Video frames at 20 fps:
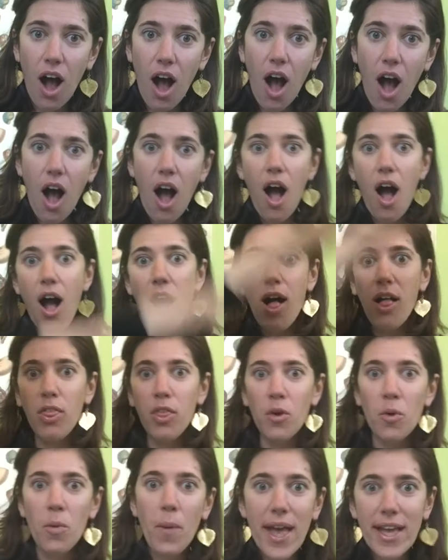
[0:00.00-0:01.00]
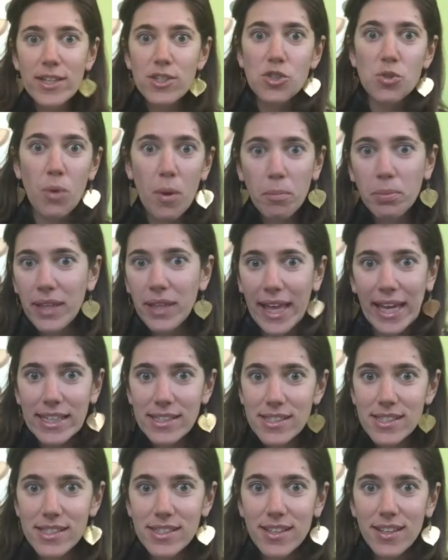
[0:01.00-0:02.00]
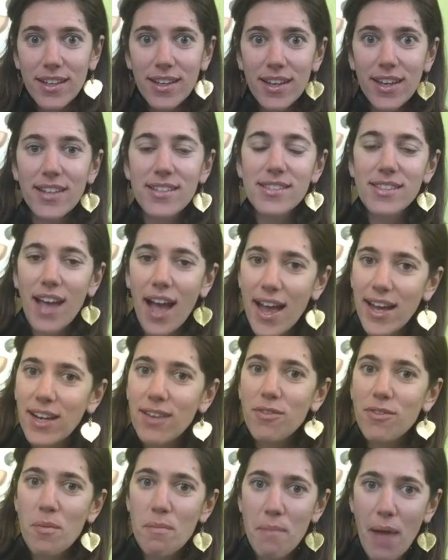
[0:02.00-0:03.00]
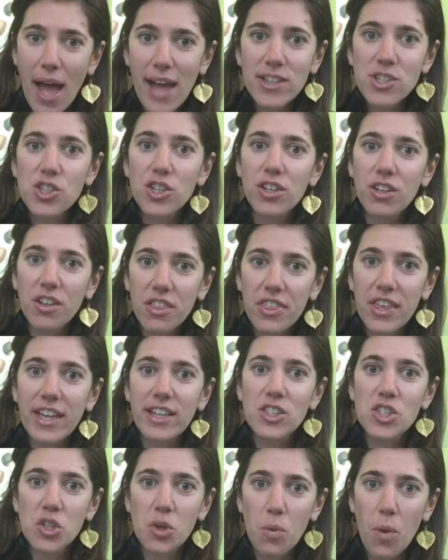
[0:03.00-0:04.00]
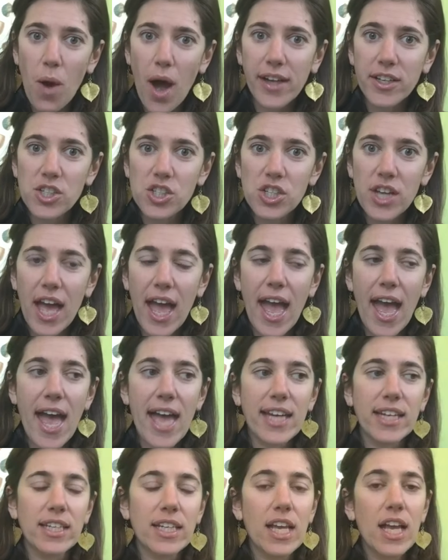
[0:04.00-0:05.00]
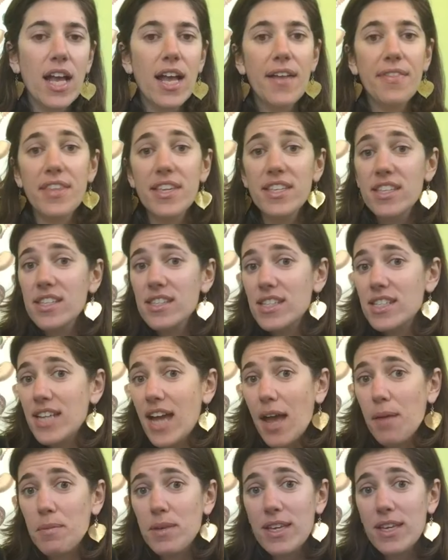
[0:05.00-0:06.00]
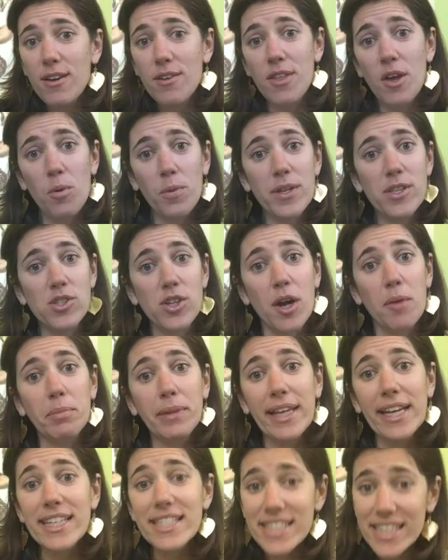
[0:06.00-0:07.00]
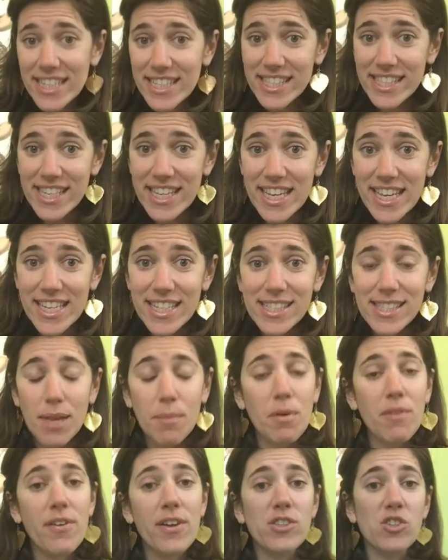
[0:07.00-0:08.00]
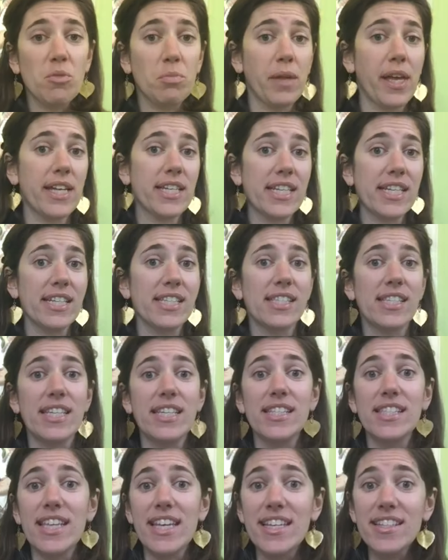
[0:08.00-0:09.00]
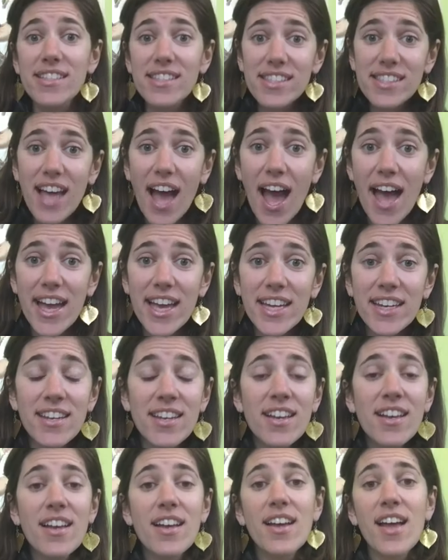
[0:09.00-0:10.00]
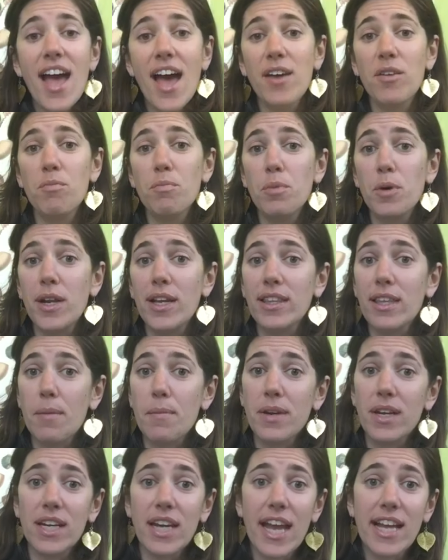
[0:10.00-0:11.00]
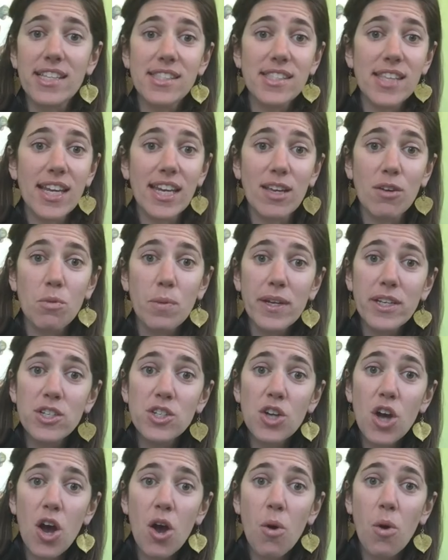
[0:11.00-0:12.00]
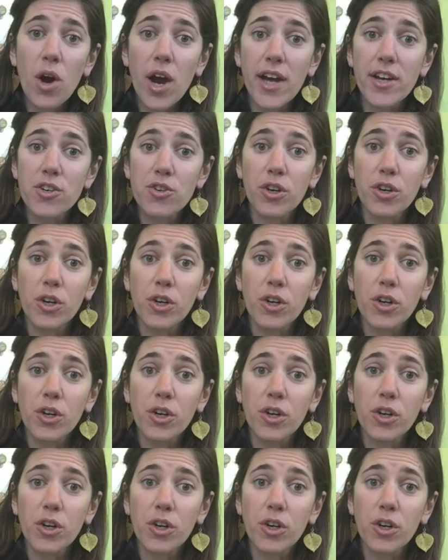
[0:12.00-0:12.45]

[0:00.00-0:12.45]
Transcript: all the way to a plant. It's kind of a magical thing to watch, and this is the time of year that we start planting seeds. Some of us are planting seeds inside and putting them in a nice sunny window or under